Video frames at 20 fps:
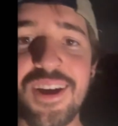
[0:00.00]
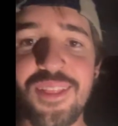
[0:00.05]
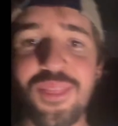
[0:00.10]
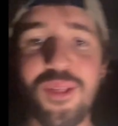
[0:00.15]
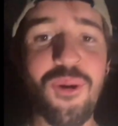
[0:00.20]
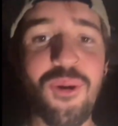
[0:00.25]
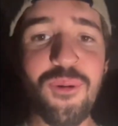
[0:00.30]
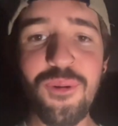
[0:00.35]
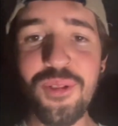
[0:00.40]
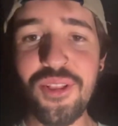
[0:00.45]
the
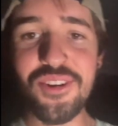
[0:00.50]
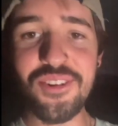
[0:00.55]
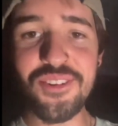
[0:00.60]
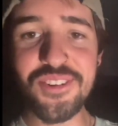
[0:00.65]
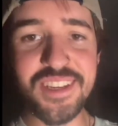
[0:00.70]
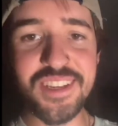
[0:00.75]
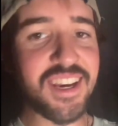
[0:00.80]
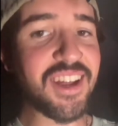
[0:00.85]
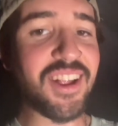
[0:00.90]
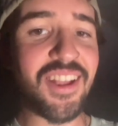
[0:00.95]
whole
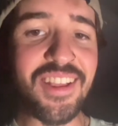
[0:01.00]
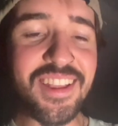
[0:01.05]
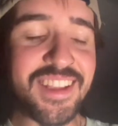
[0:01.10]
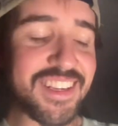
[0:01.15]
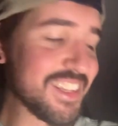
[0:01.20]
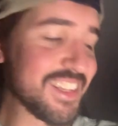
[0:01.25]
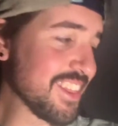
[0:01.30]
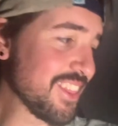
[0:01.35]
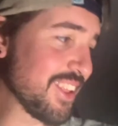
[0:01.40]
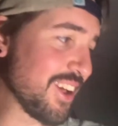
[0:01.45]
hotel
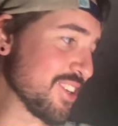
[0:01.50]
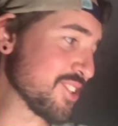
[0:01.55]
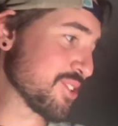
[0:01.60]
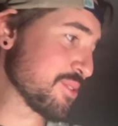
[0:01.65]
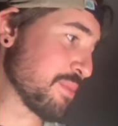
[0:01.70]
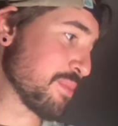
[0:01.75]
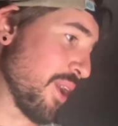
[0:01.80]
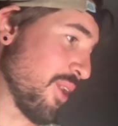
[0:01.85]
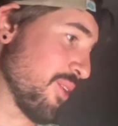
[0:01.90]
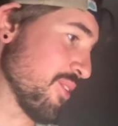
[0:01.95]
lost
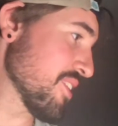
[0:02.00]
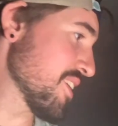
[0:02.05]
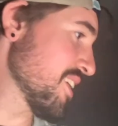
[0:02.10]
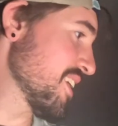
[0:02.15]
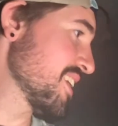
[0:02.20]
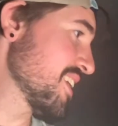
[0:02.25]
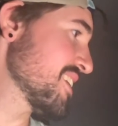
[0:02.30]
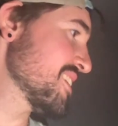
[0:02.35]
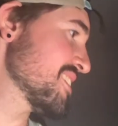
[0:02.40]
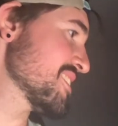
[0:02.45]
power,
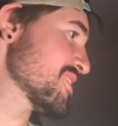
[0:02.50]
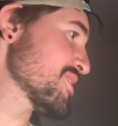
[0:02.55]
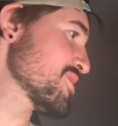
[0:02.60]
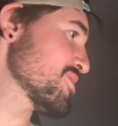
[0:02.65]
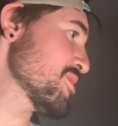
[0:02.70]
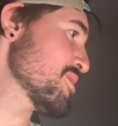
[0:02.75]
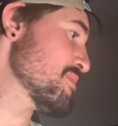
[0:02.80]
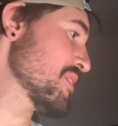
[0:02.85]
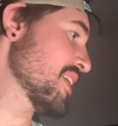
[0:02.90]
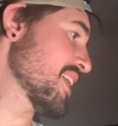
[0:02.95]
so
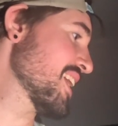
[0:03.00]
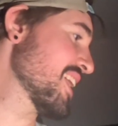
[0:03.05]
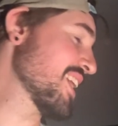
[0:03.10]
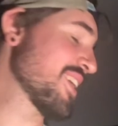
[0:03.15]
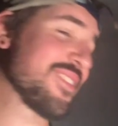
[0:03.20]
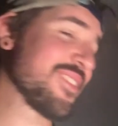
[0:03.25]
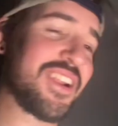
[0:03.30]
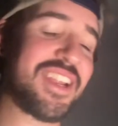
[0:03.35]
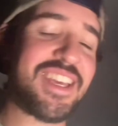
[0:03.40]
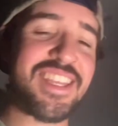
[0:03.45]
we've been getting
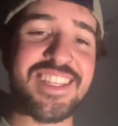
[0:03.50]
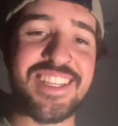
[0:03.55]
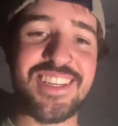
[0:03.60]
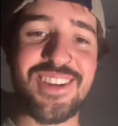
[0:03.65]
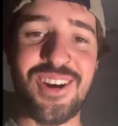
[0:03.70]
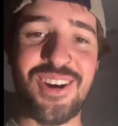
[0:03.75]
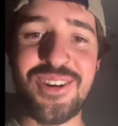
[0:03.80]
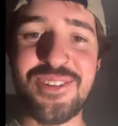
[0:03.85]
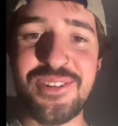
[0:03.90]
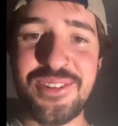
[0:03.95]
ready in the
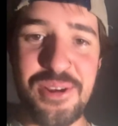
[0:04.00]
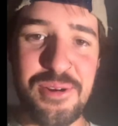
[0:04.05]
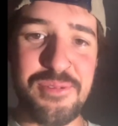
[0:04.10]
dark with our